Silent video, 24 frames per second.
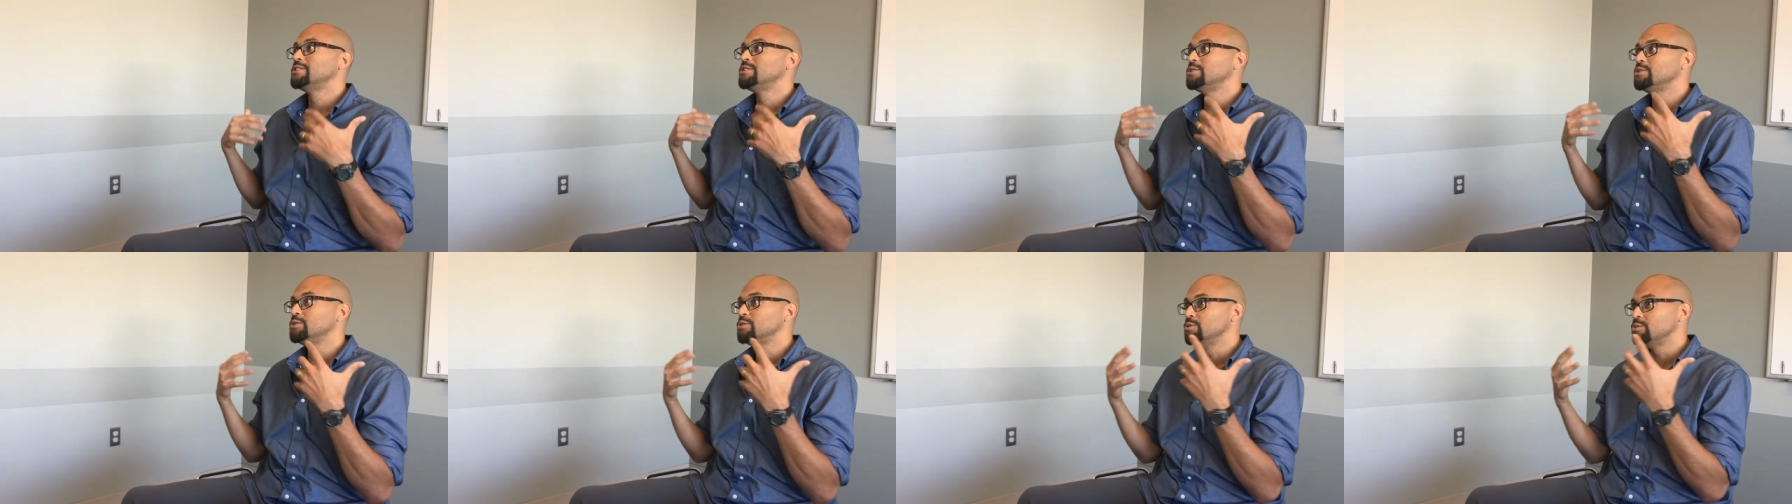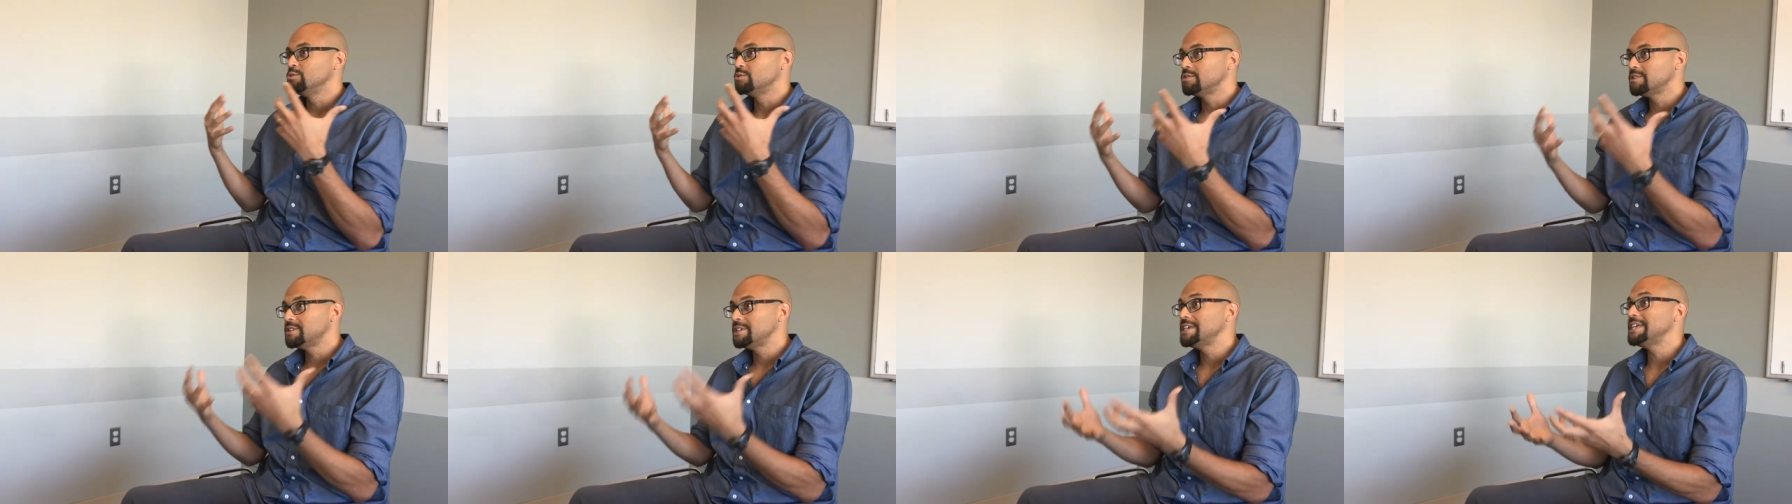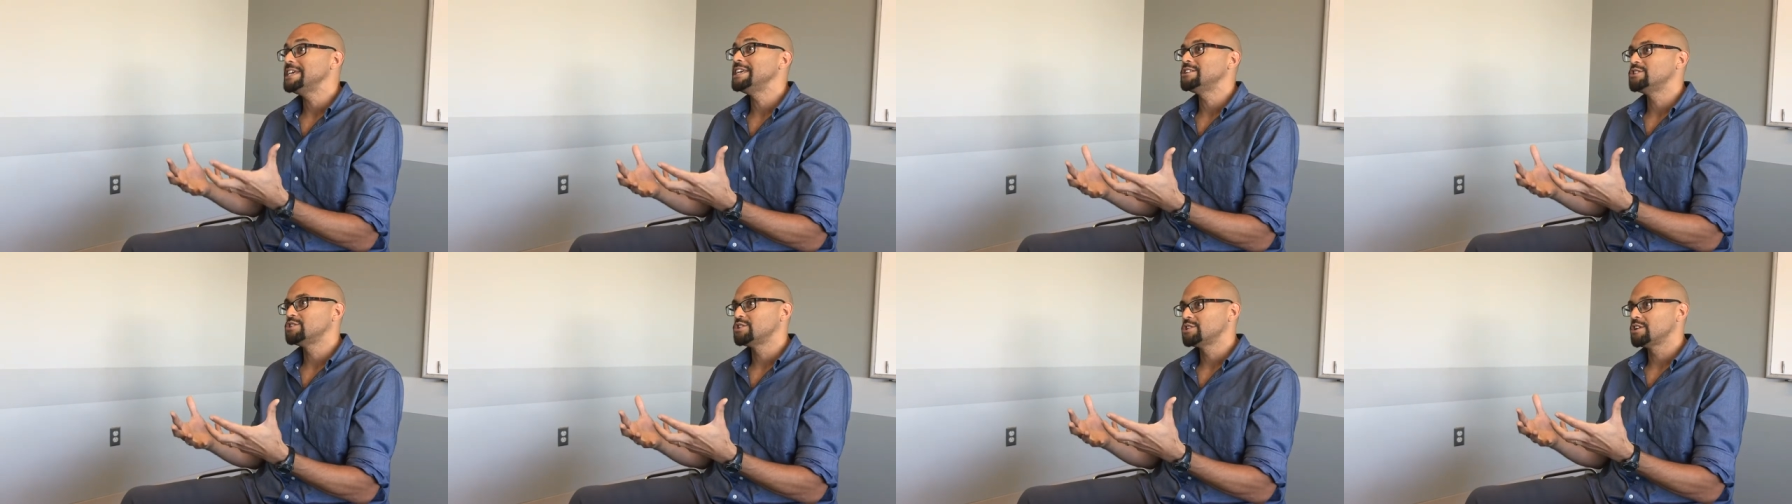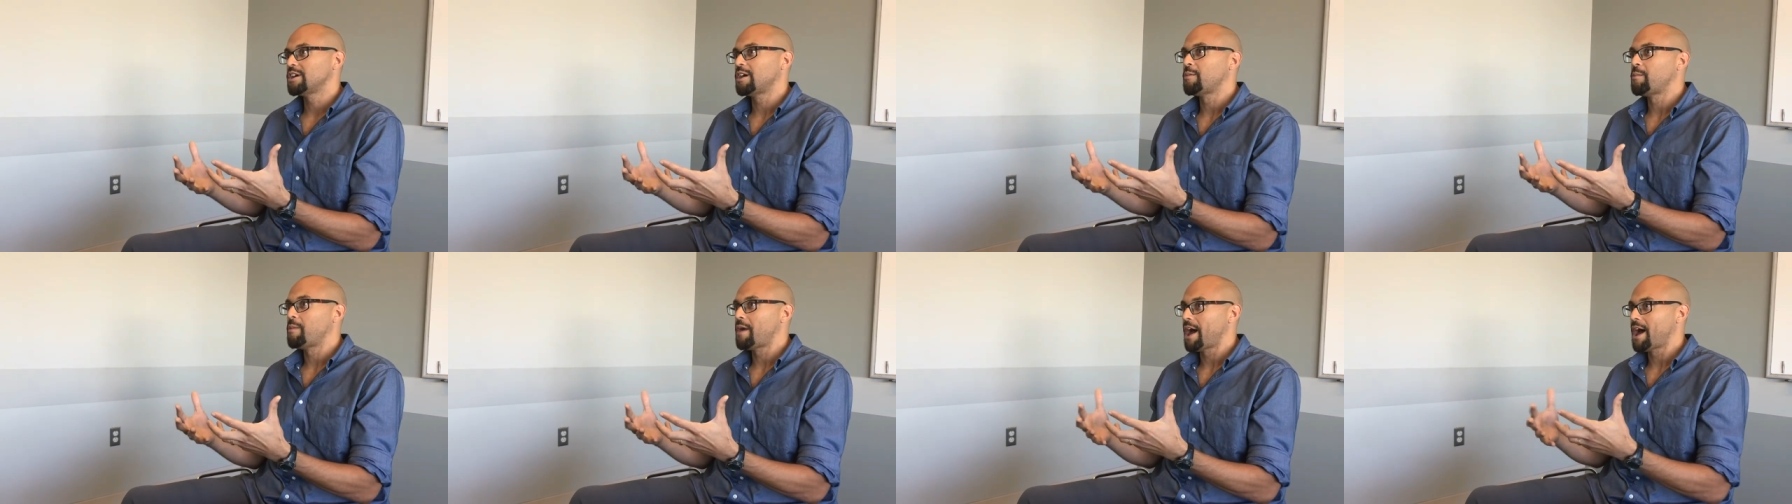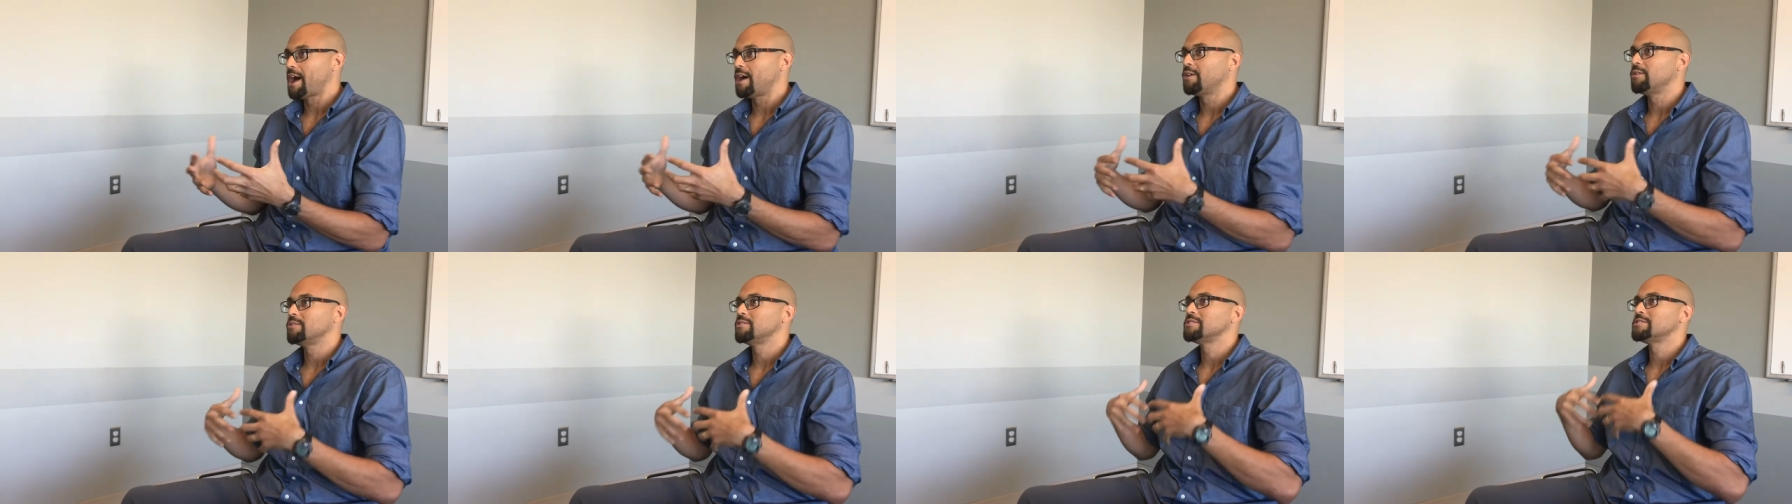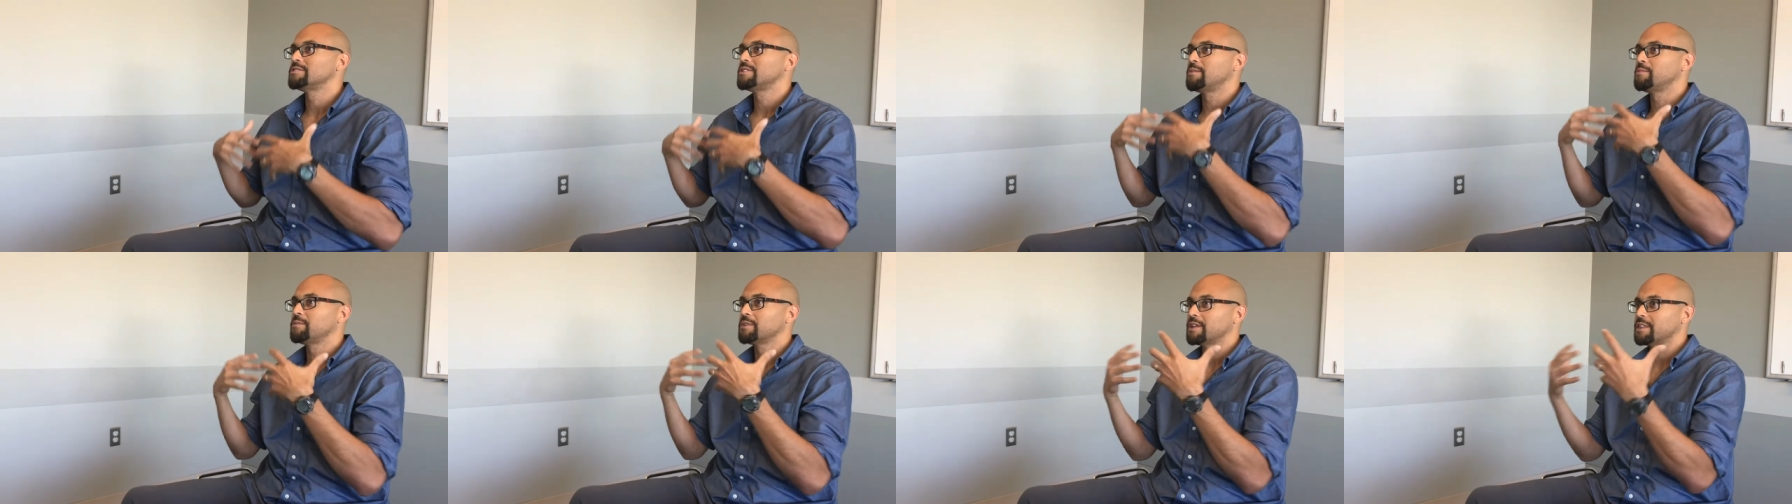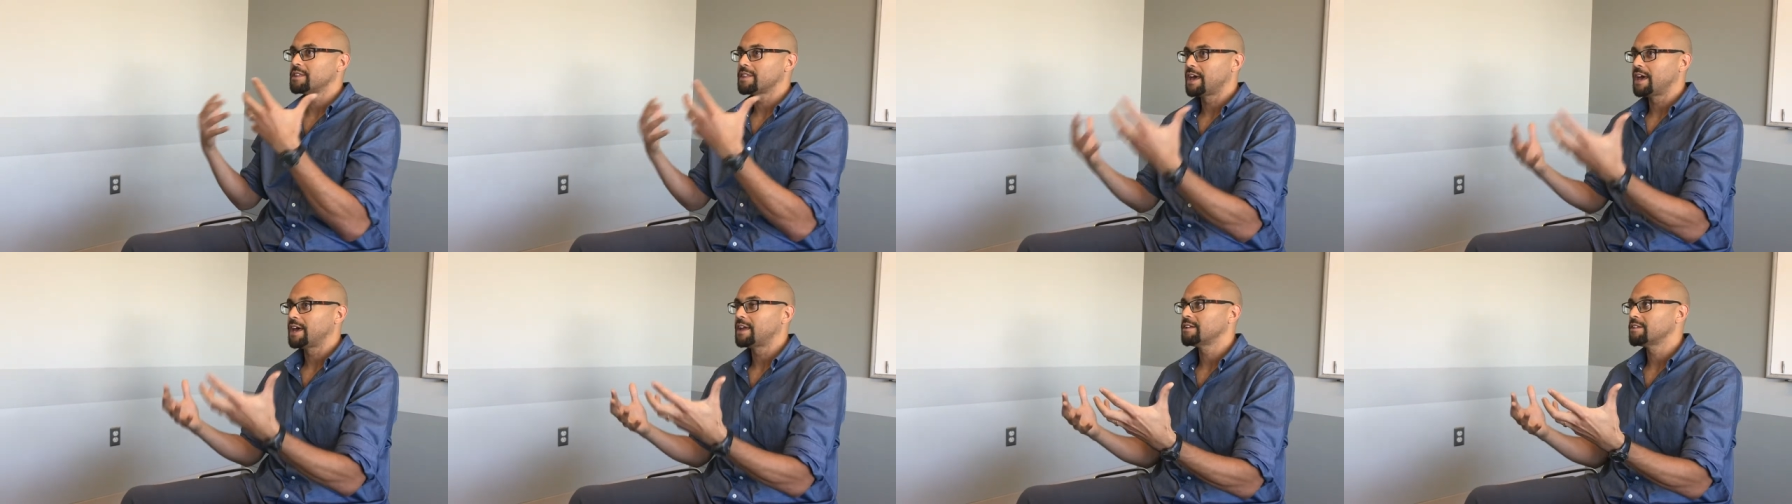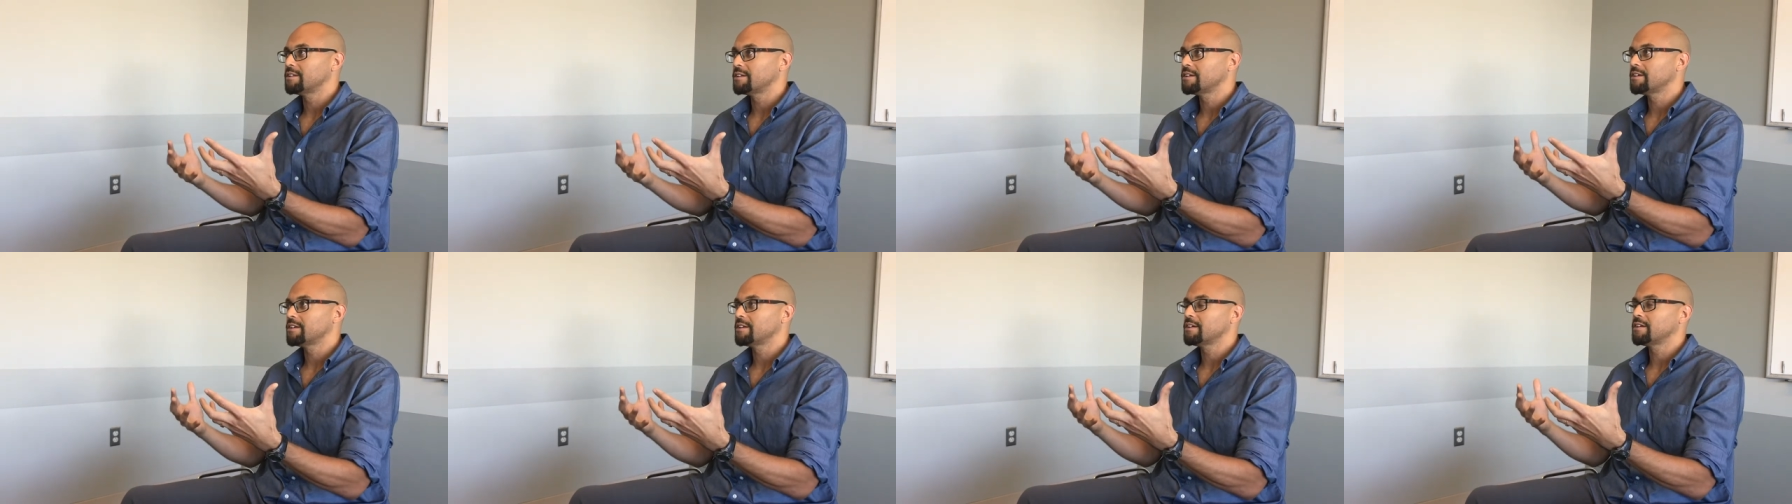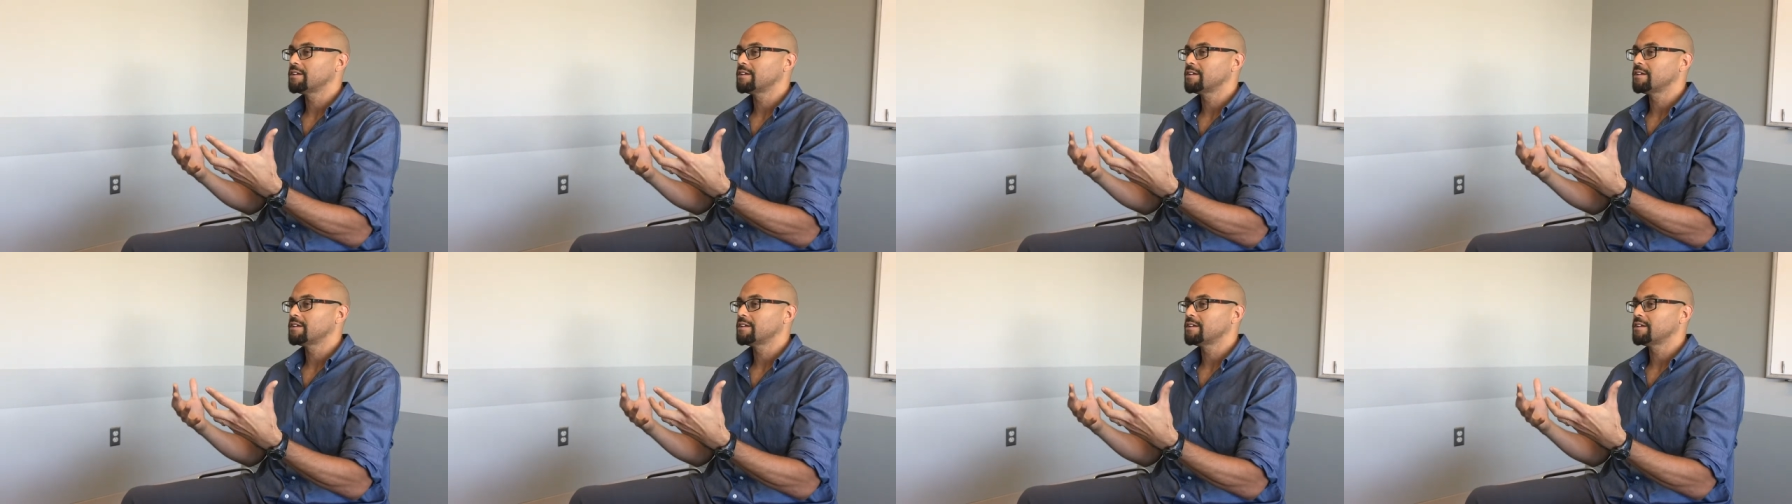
to teach about something that